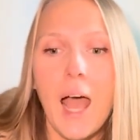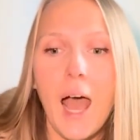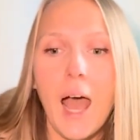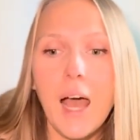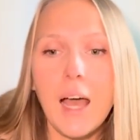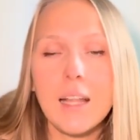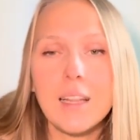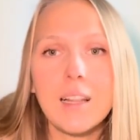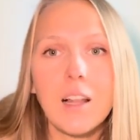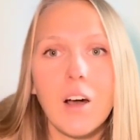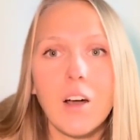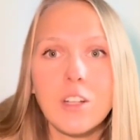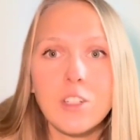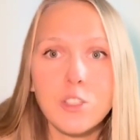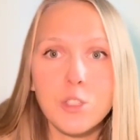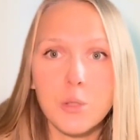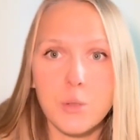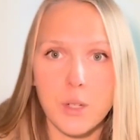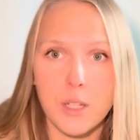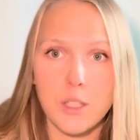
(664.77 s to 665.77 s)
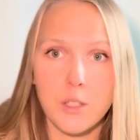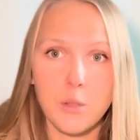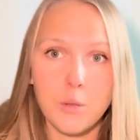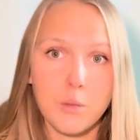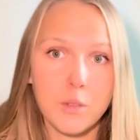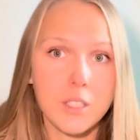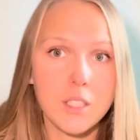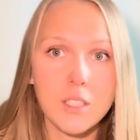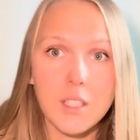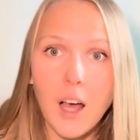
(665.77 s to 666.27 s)
And lunch, you can
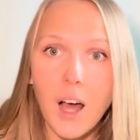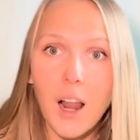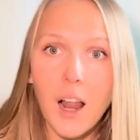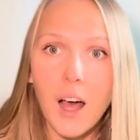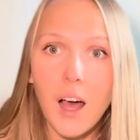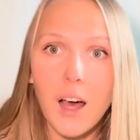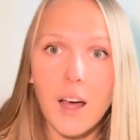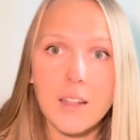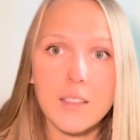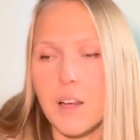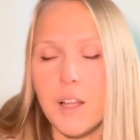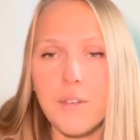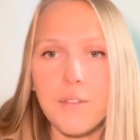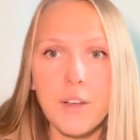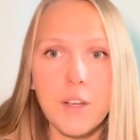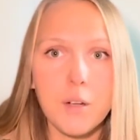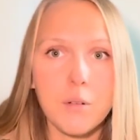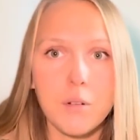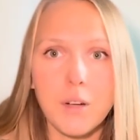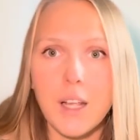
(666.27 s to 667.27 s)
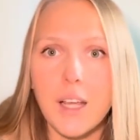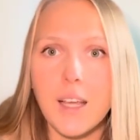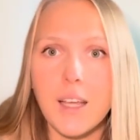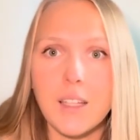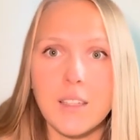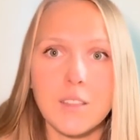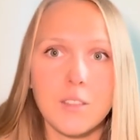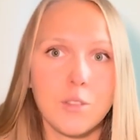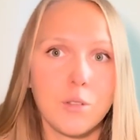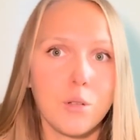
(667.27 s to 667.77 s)
do a salad, leafy
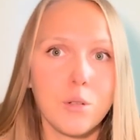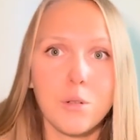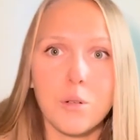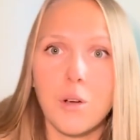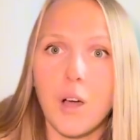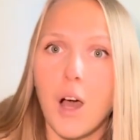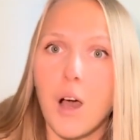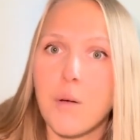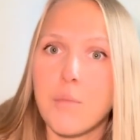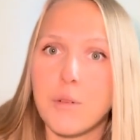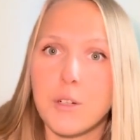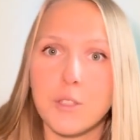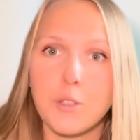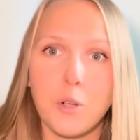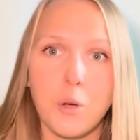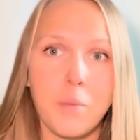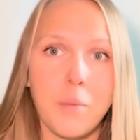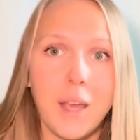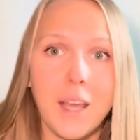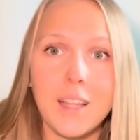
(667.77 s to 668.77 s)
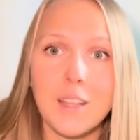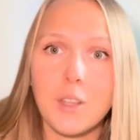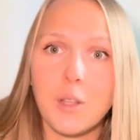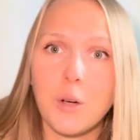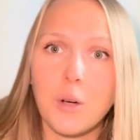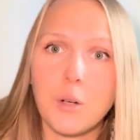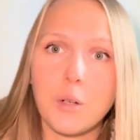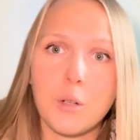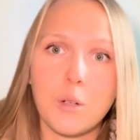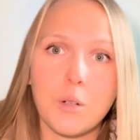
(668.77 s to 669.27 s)
greens, cucumber,
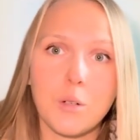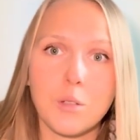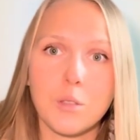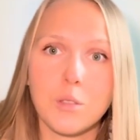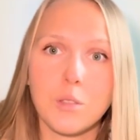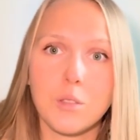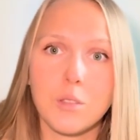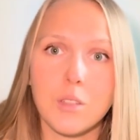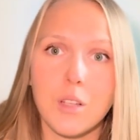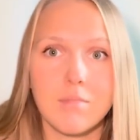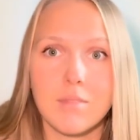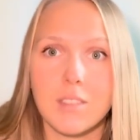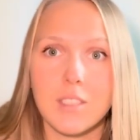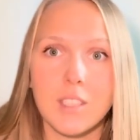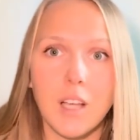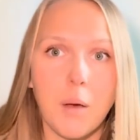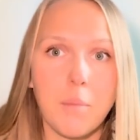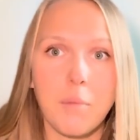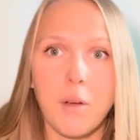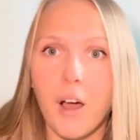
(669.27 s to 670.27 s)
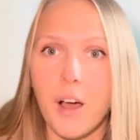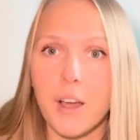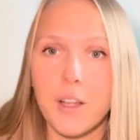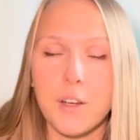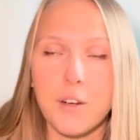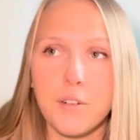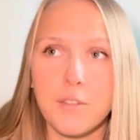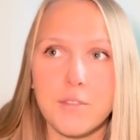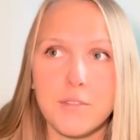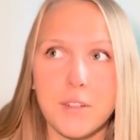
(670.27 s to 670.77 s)
tomatoes, some kind
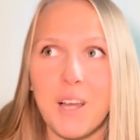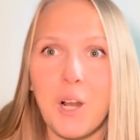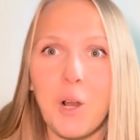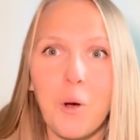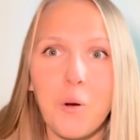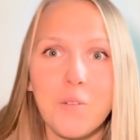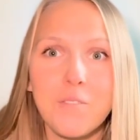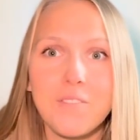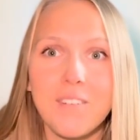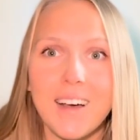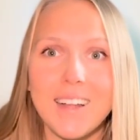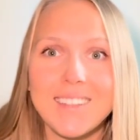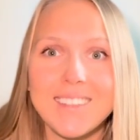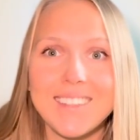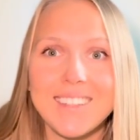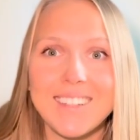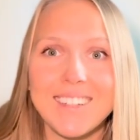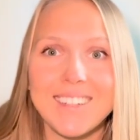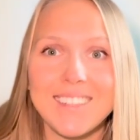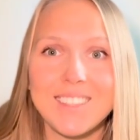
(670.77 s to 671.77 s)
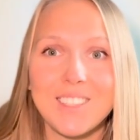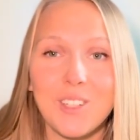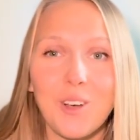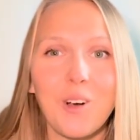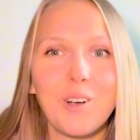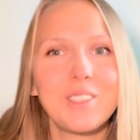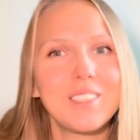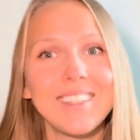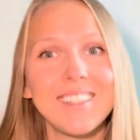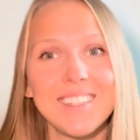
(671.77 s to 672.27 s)
of low-fat
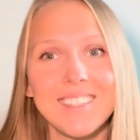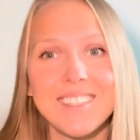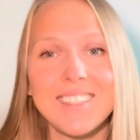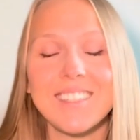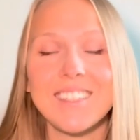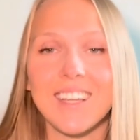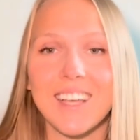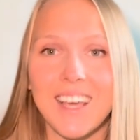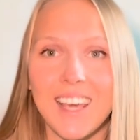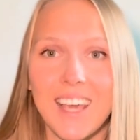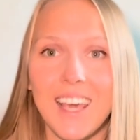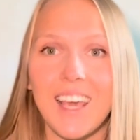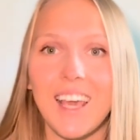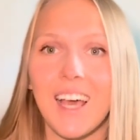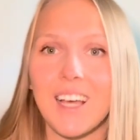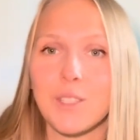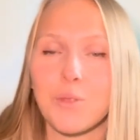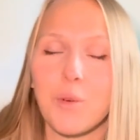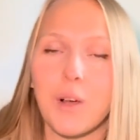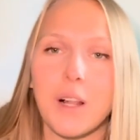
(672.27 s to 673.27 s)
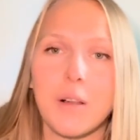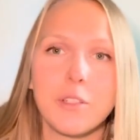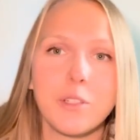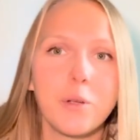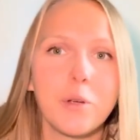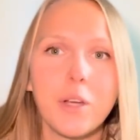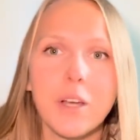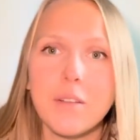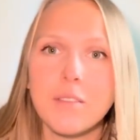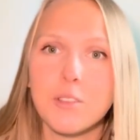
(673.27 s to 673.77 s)
sauce. This is the key as well.
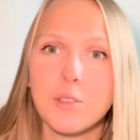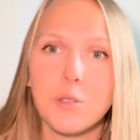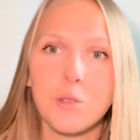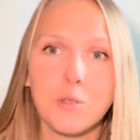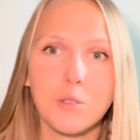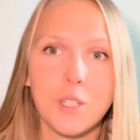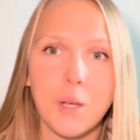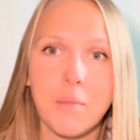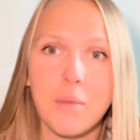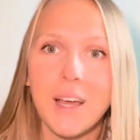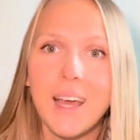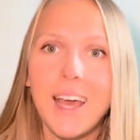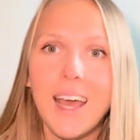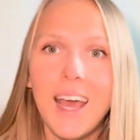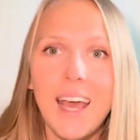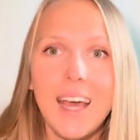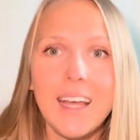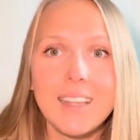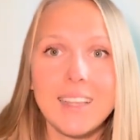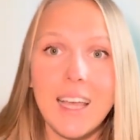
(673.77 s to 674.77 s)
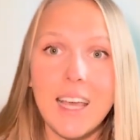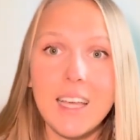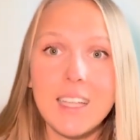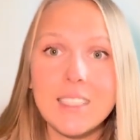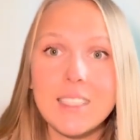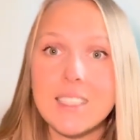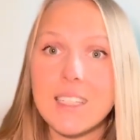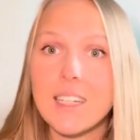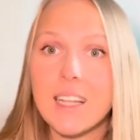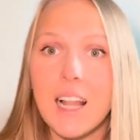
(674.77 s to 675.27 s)
You can do some
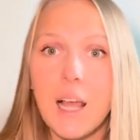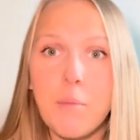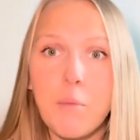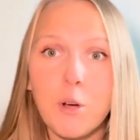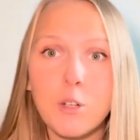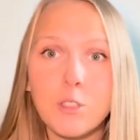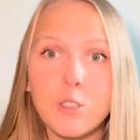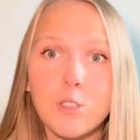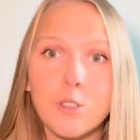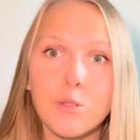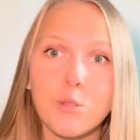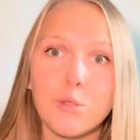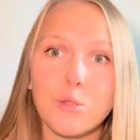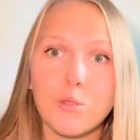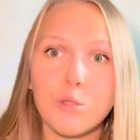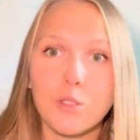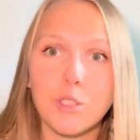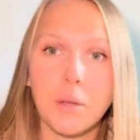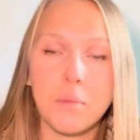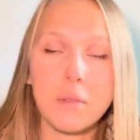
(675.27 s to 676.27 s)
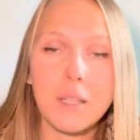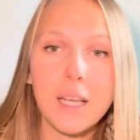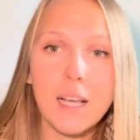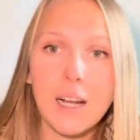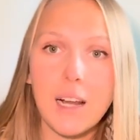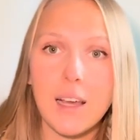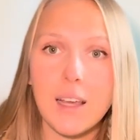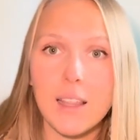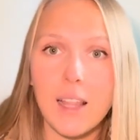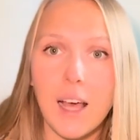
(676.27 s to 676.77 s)
dates and lemon juice, something
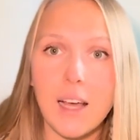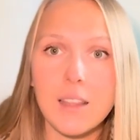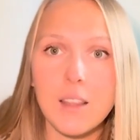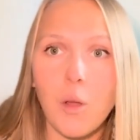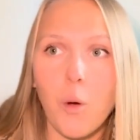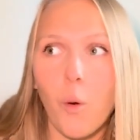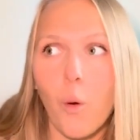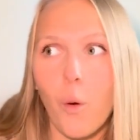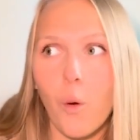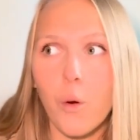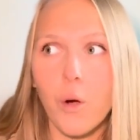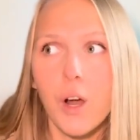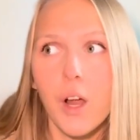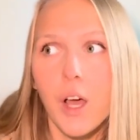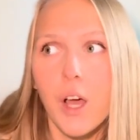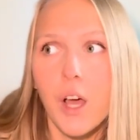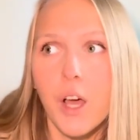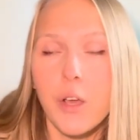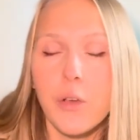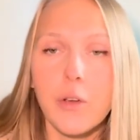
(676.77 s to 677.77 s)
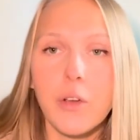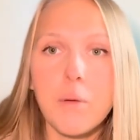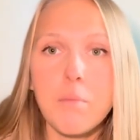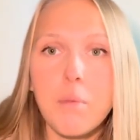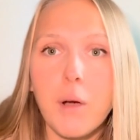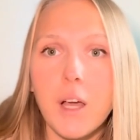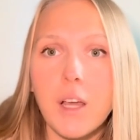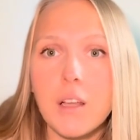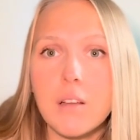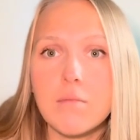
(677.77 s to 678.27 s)
like that. Or you can
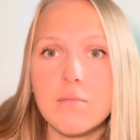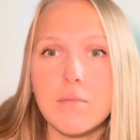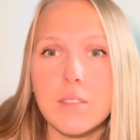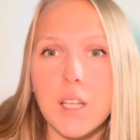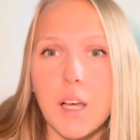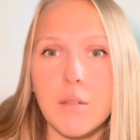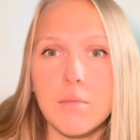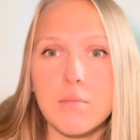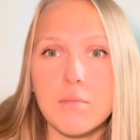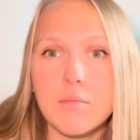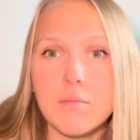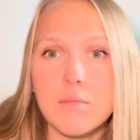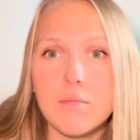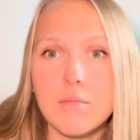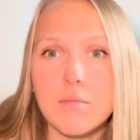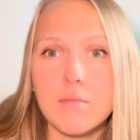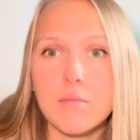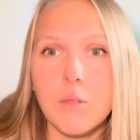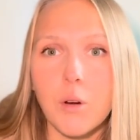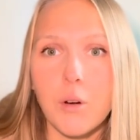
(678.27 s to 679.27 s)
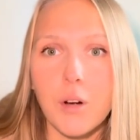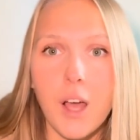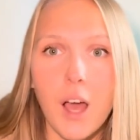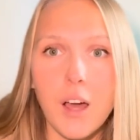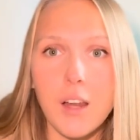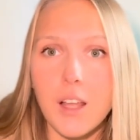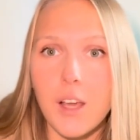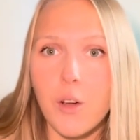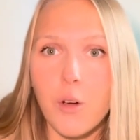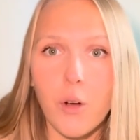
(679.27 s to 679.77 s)
buy some
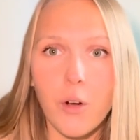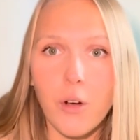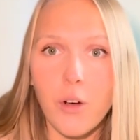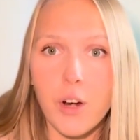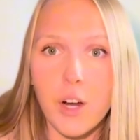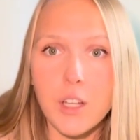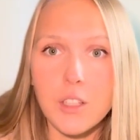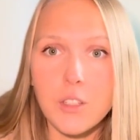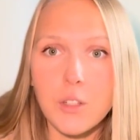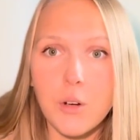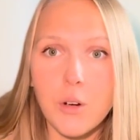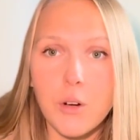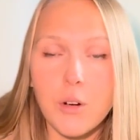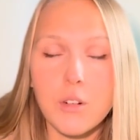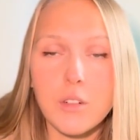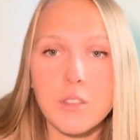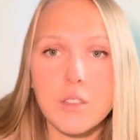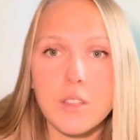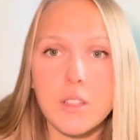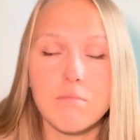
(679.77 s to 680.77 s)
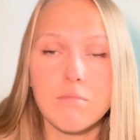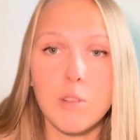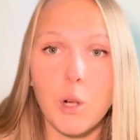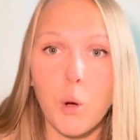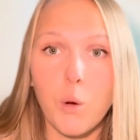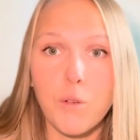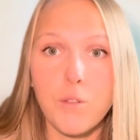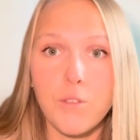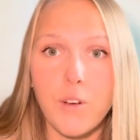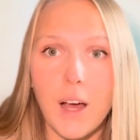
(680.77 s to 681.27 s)
organic coconut yogurt,
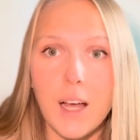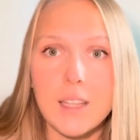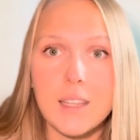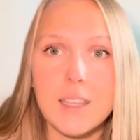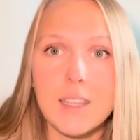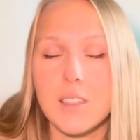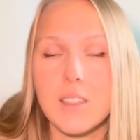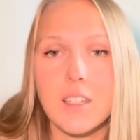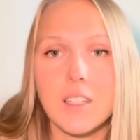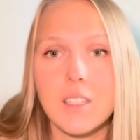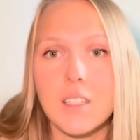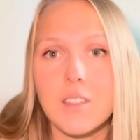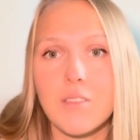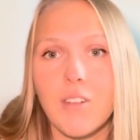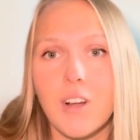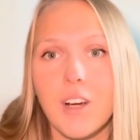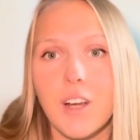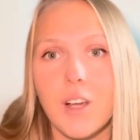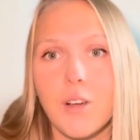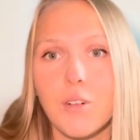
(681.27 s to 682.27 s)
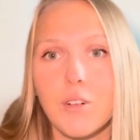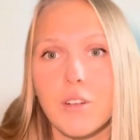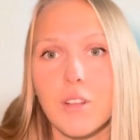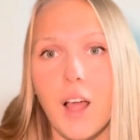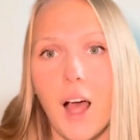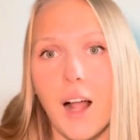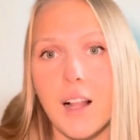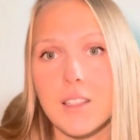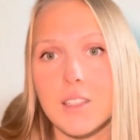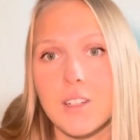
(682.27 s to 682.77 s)
low-fat. This is very good
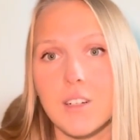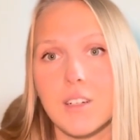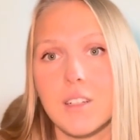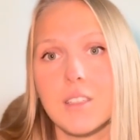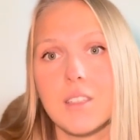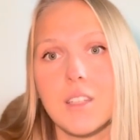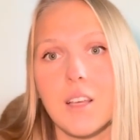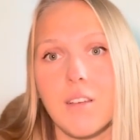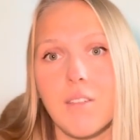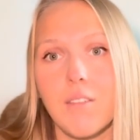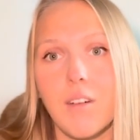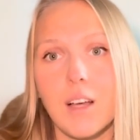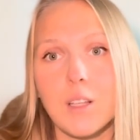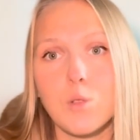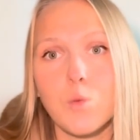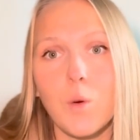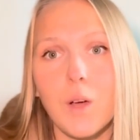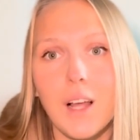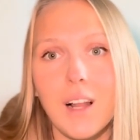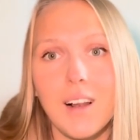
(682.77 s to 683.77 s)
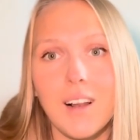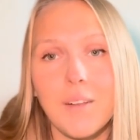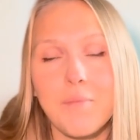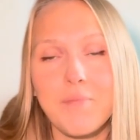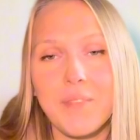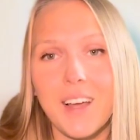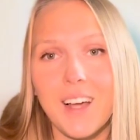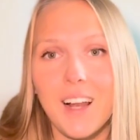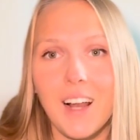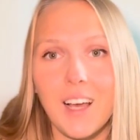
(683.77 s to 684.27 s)
alternative as well.
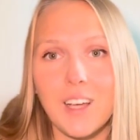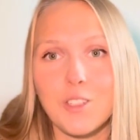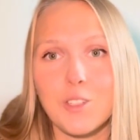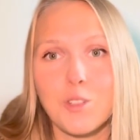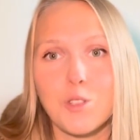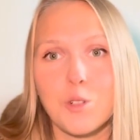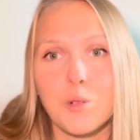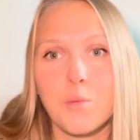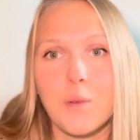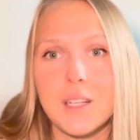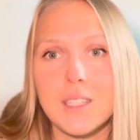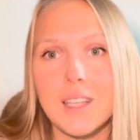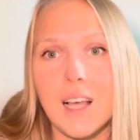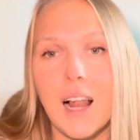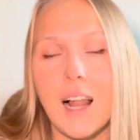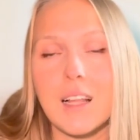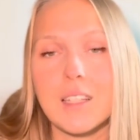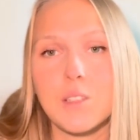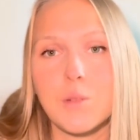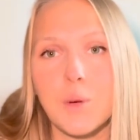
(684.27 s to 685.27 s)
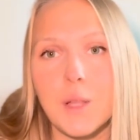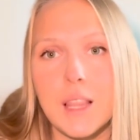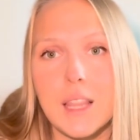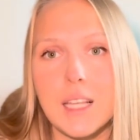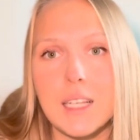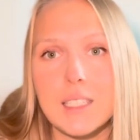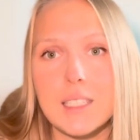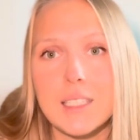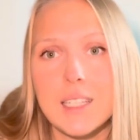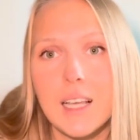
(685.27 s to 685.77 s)
I like to do my salads with
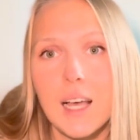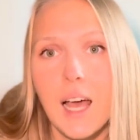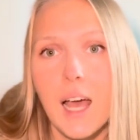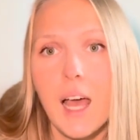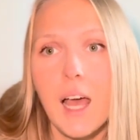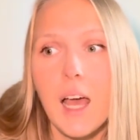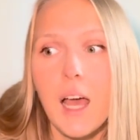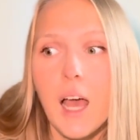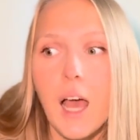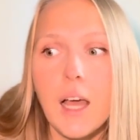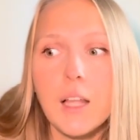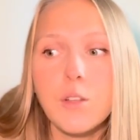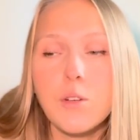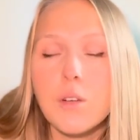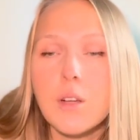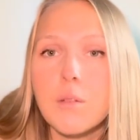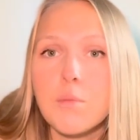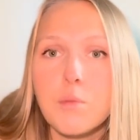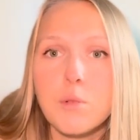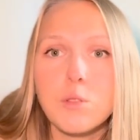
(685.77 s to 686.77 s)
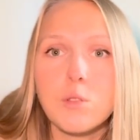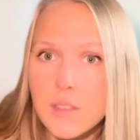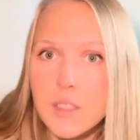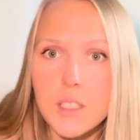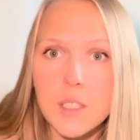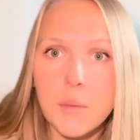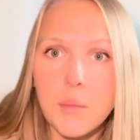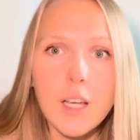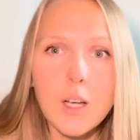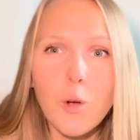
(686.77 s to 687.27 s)
this. And you can put
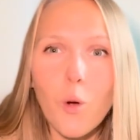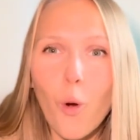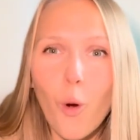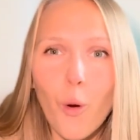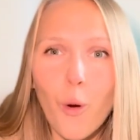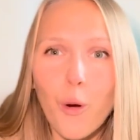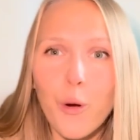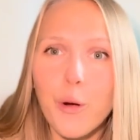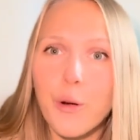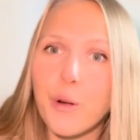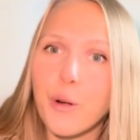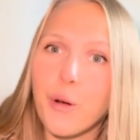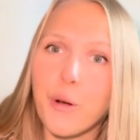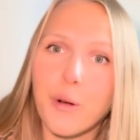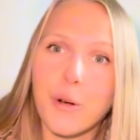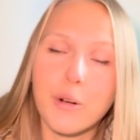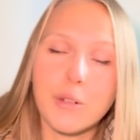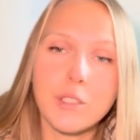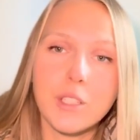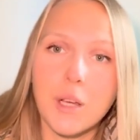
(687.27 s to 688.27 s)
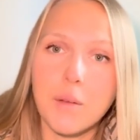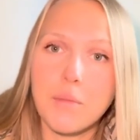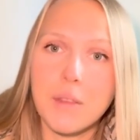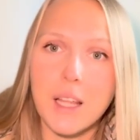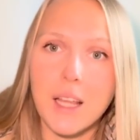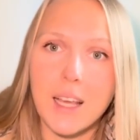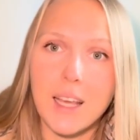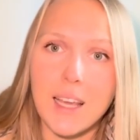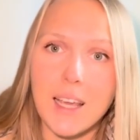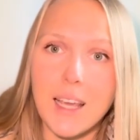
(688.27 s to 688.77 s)
some corn or
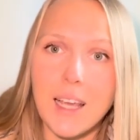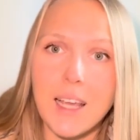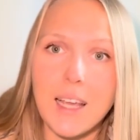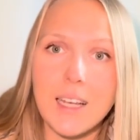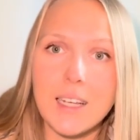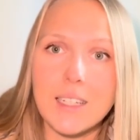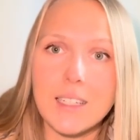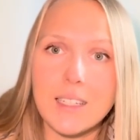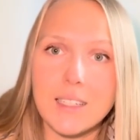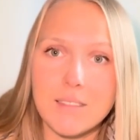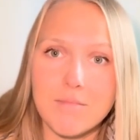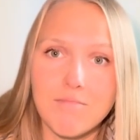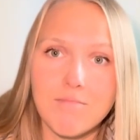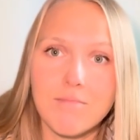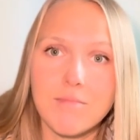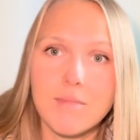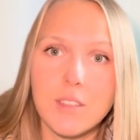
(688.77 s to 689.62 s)
something in